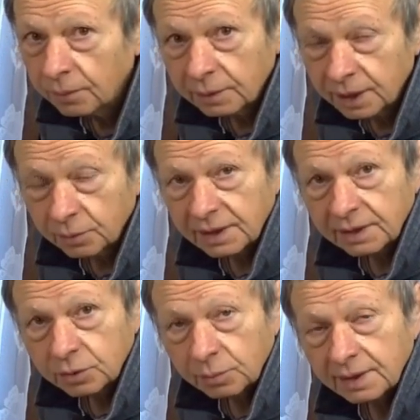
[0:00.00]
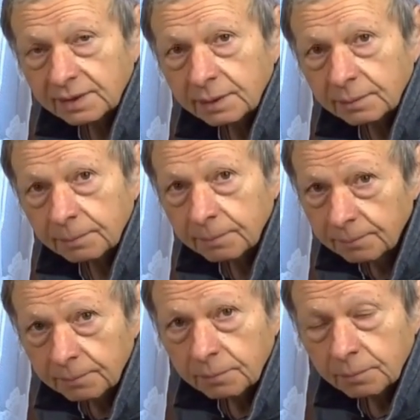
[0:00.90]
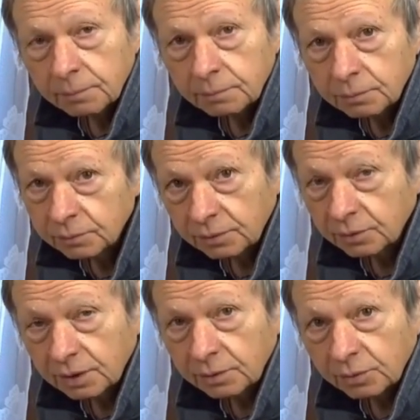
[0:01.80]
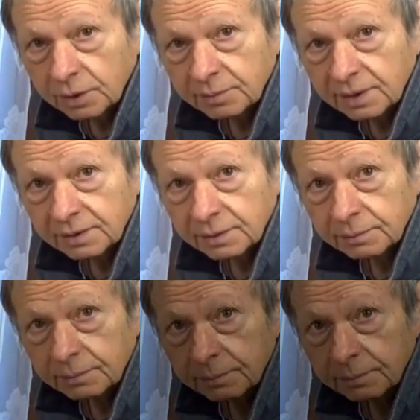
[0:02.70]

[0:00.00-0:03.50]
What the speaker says: Now we need to wait 30-40 minutes.